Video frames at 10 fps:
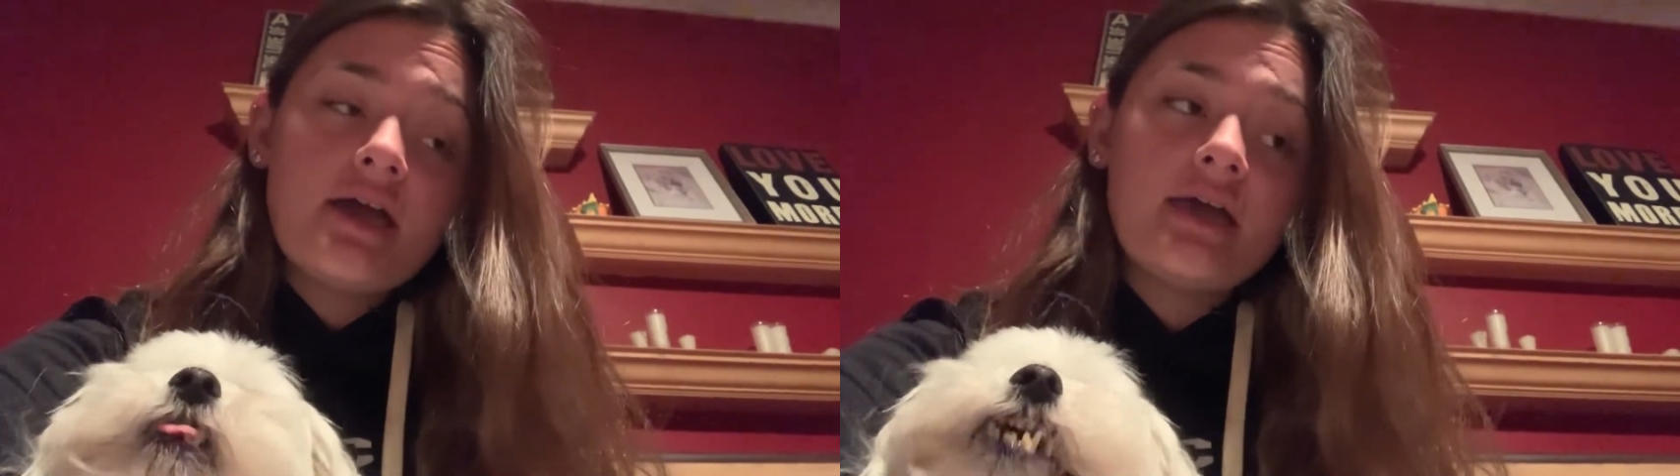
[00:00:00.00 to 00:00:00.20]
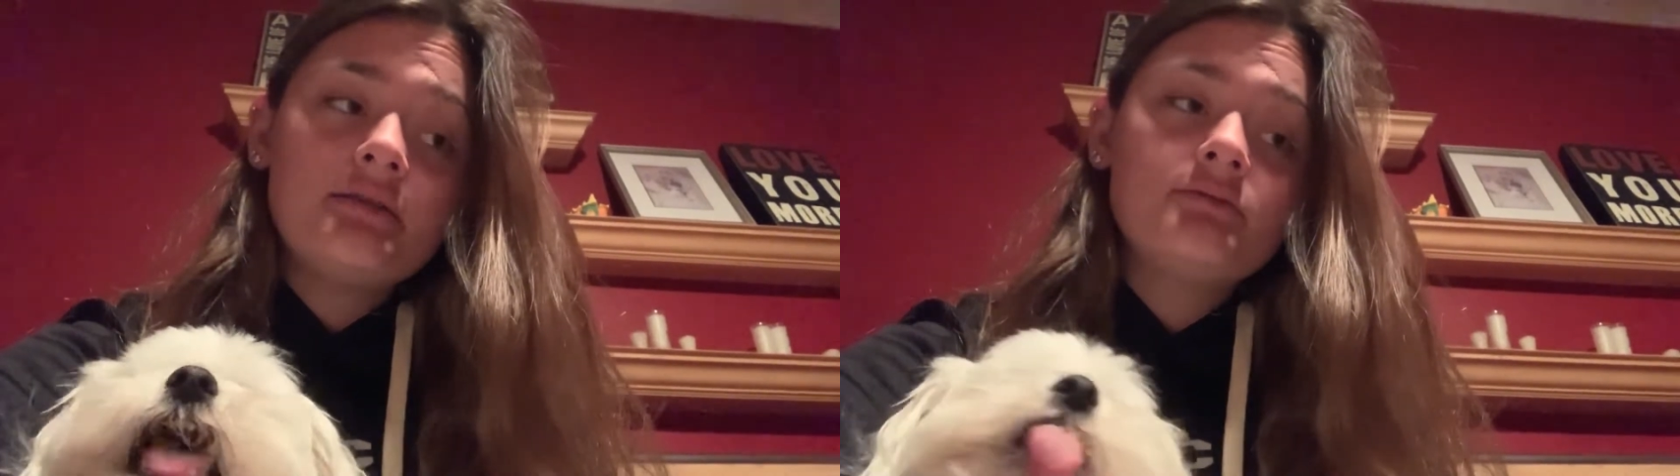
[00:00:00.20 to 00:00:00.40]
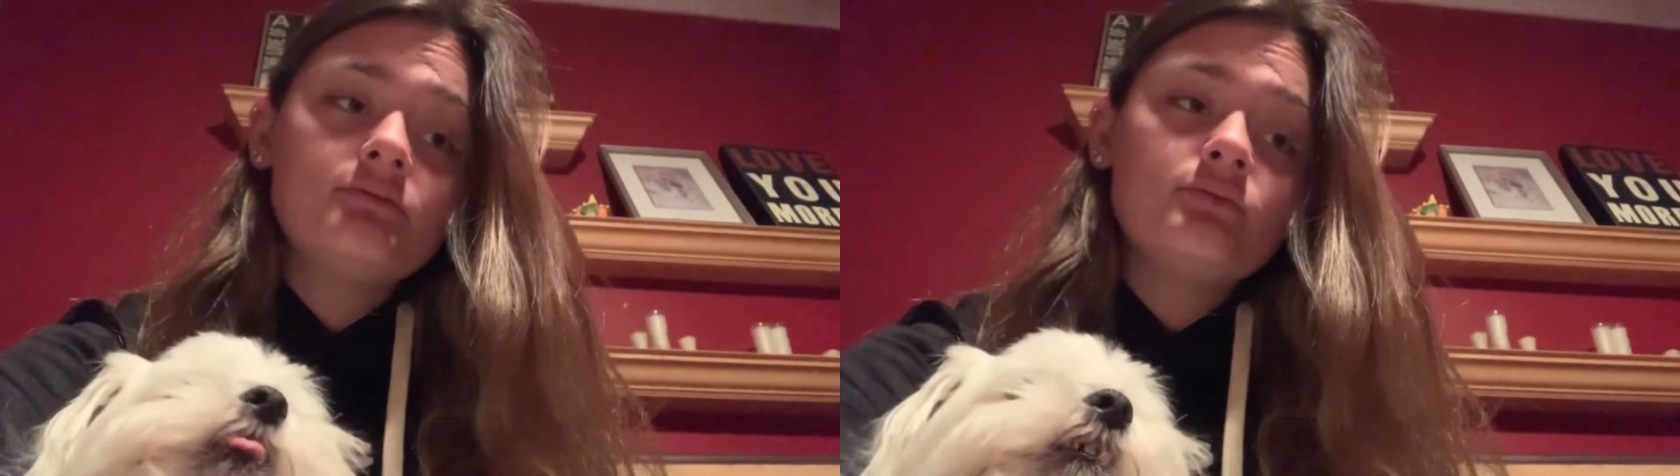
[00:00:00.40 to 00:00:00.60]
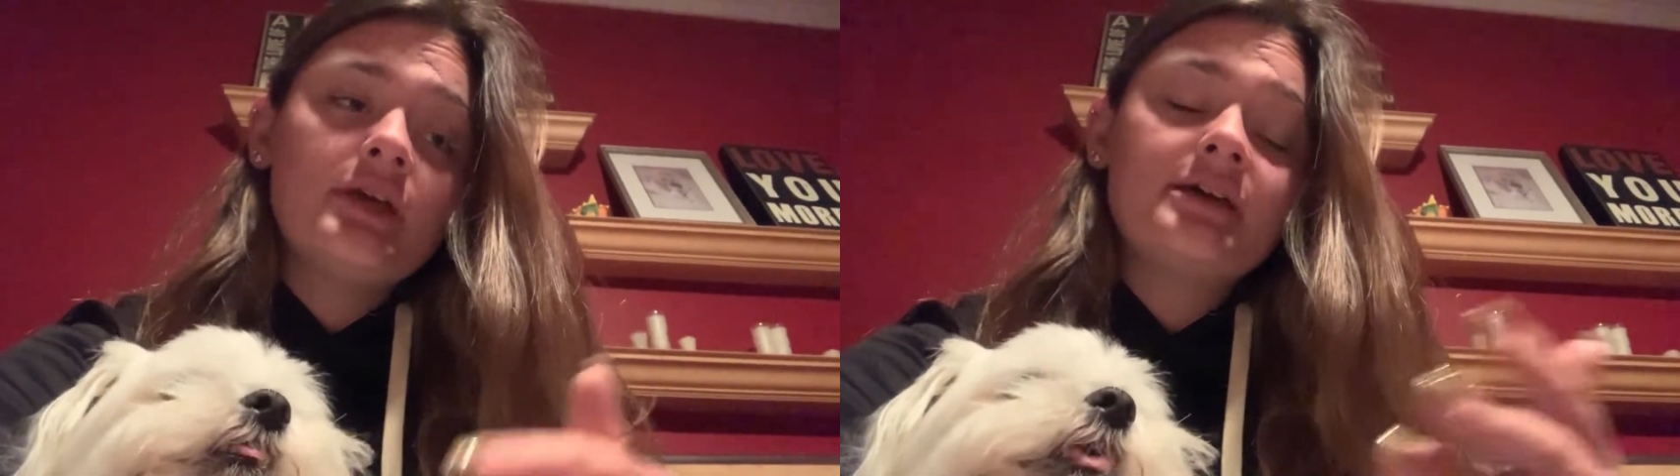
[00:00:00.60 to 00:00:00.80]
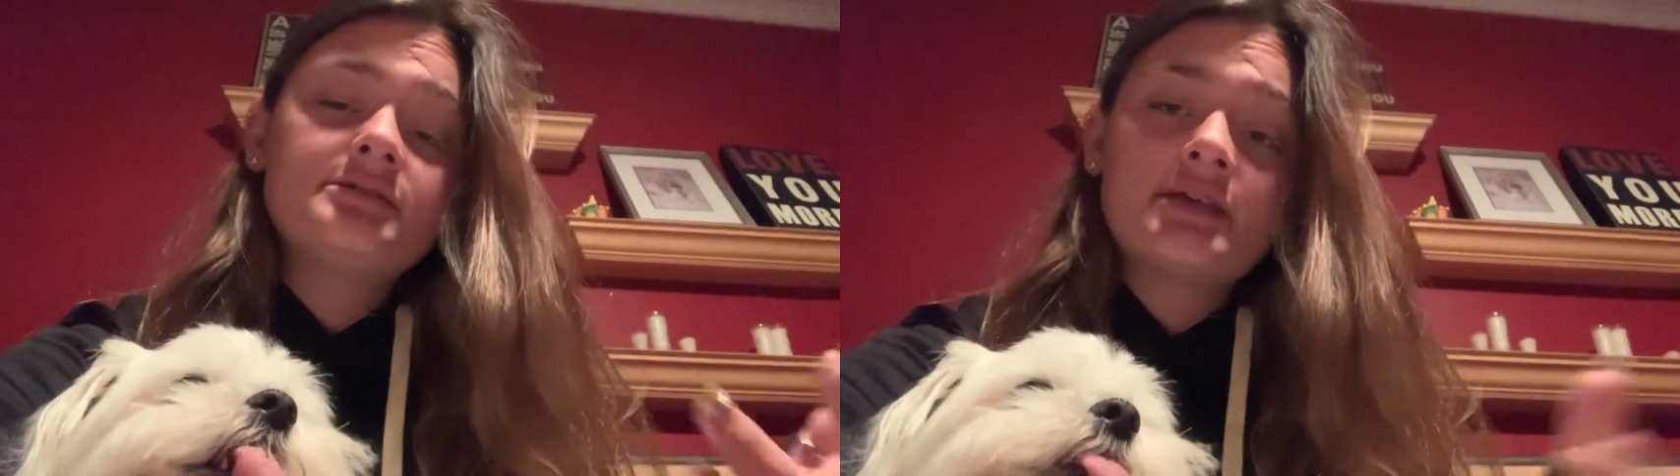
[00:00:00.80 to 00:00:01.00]
and
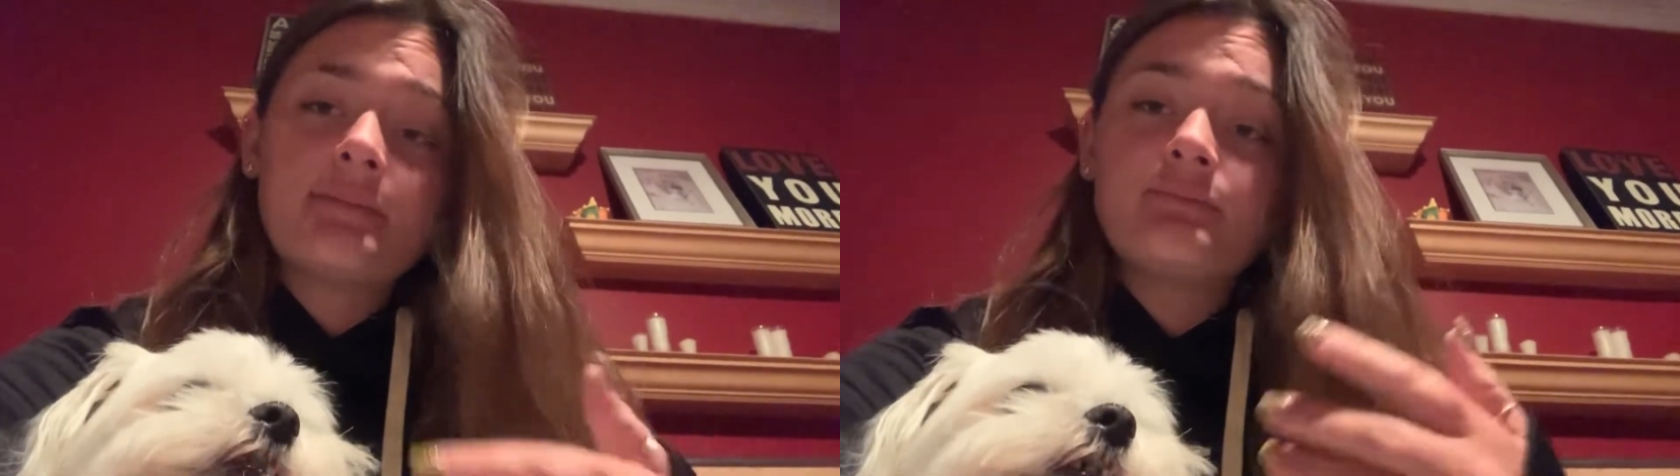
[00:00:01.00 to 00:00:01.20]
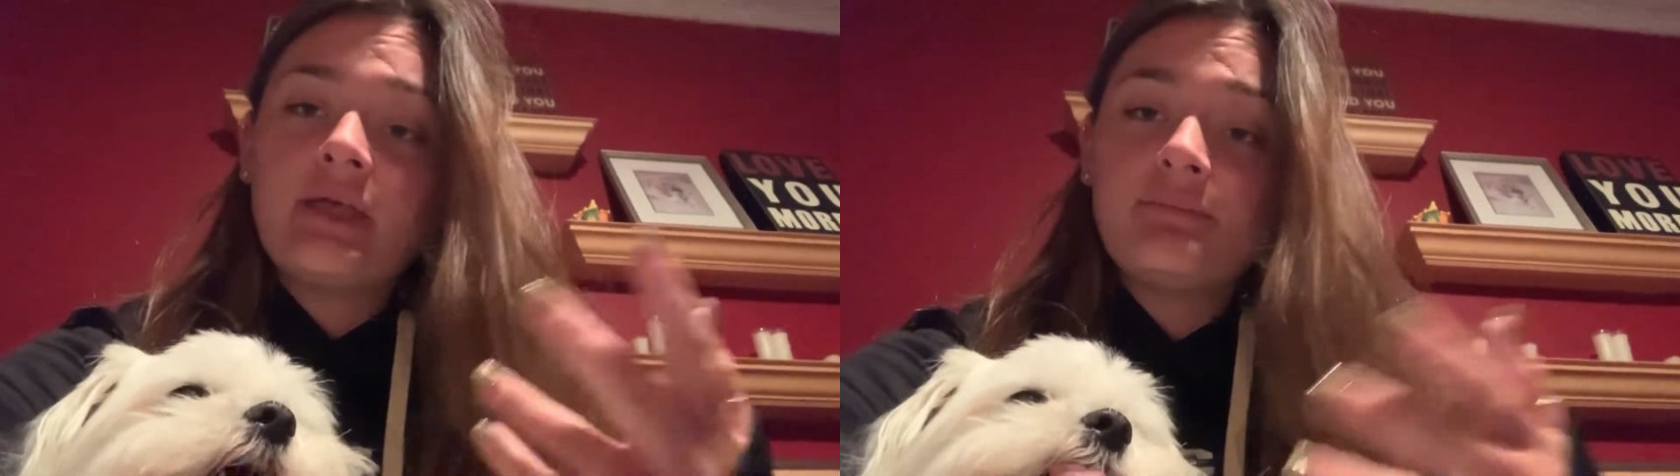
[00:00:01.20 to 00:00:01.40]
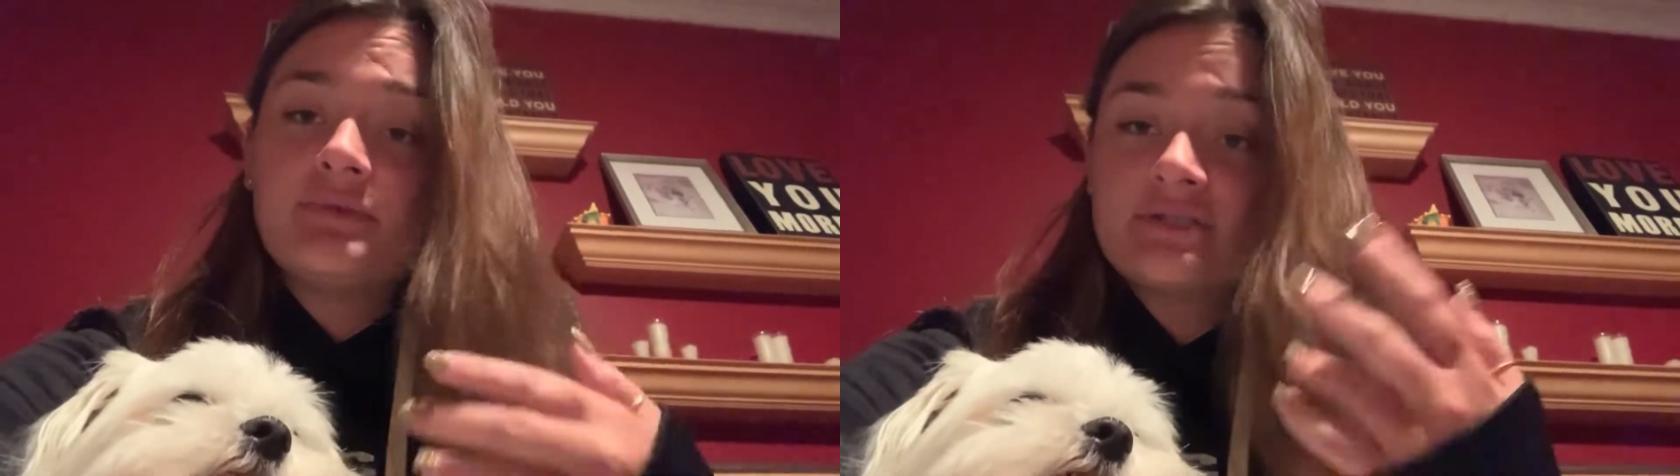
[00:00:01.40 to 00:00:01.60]
except like